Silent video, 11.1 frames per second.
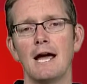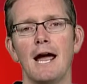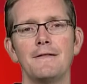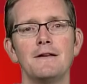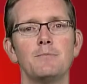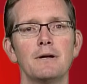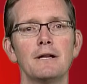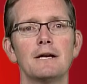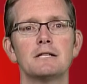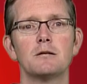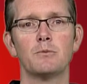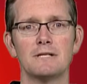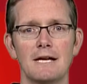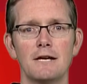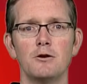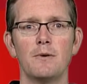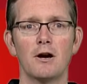and the ability to
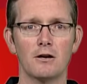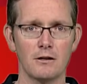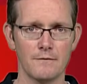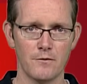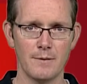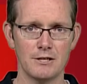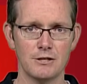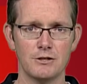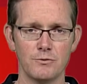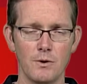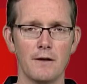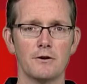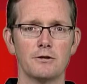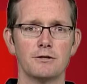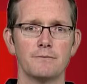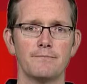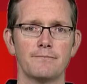present numerical information to others.